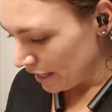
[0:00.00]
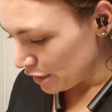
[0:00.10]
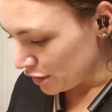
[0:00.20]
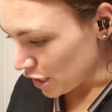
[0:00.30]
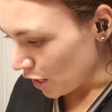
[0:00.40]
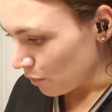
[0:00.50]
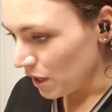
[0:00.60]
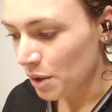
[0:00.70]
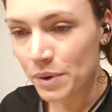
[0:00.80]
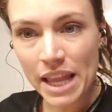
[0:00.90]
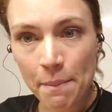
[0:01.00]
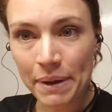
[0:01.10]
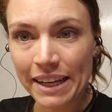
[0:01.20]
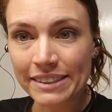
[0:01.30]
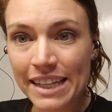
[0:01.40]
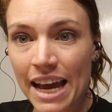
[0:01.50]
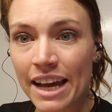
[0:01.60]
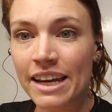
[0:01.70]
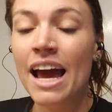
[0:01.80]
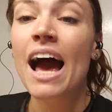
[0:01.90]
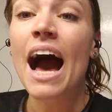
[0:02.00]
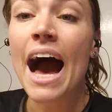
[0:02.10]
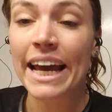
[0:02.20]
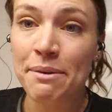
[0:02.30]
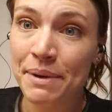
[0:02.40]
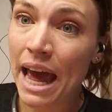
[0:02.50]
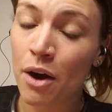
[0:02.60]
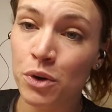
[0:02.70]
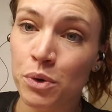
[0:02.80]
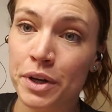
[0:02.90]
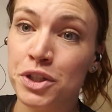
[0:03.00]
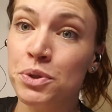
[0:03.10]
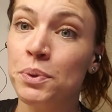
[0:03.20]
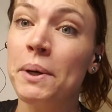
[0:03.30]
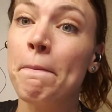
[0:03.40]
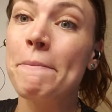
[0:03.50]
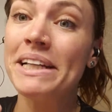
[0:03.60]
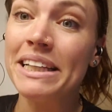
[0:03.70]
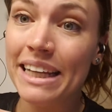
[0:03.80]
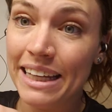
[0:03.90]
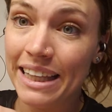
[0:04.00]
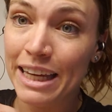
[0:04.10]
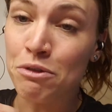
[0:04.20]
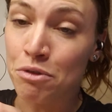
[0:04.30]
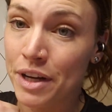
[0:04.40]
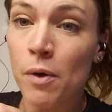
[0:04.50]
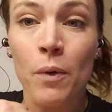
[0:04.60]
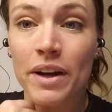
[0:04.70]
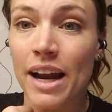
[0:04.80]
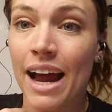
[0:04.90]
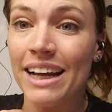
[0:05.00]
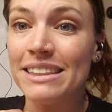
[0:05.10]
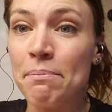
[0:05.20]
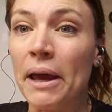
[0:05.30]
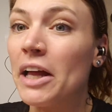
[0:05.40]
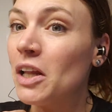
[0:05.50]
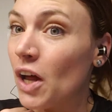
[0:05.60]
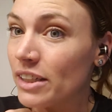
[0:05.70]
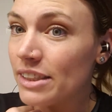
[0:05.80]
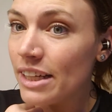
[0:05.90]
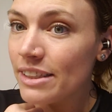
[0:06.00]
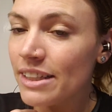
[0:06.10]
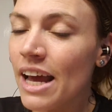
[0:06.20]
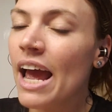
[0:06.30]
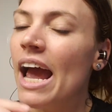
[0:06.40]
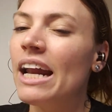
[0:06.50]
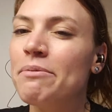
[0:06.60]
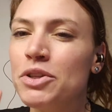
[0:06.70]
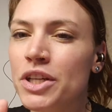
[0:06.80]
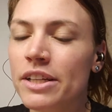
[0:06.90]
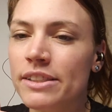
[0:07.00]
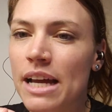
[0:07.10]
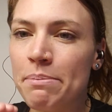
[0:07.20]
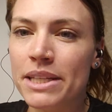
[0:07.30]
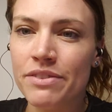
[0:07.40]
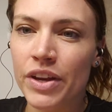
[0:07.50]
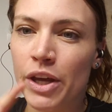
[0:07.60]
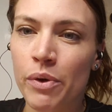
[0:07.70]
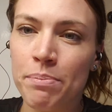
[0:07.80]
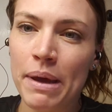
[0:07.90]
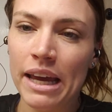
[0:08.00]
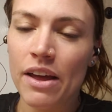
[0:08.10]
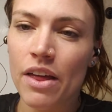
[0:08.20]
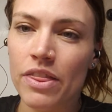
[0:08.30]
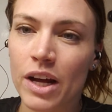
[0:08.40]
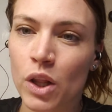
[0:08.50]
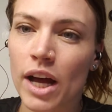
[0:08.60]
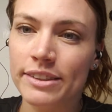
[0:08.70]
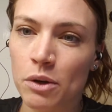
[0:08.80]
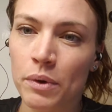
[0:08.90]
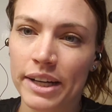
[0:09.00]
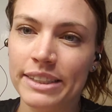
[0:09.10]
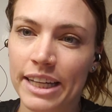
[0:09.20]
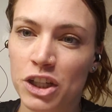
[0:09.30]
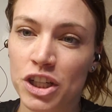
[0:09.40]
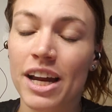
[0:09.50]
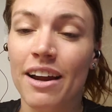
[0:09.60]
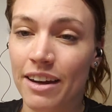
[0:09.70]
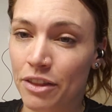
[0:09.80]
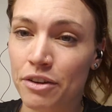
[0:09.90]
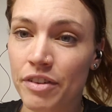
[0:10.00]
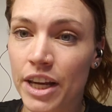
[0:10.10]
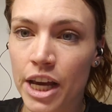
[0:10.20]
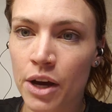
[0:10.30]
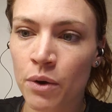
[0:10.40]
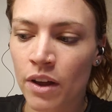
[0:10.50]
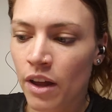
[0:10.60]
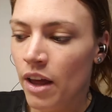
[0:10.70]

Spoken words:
So with that being said, I am now going to completely reorganize my closet, and I'm just going to stop this video and make the closet organization another video,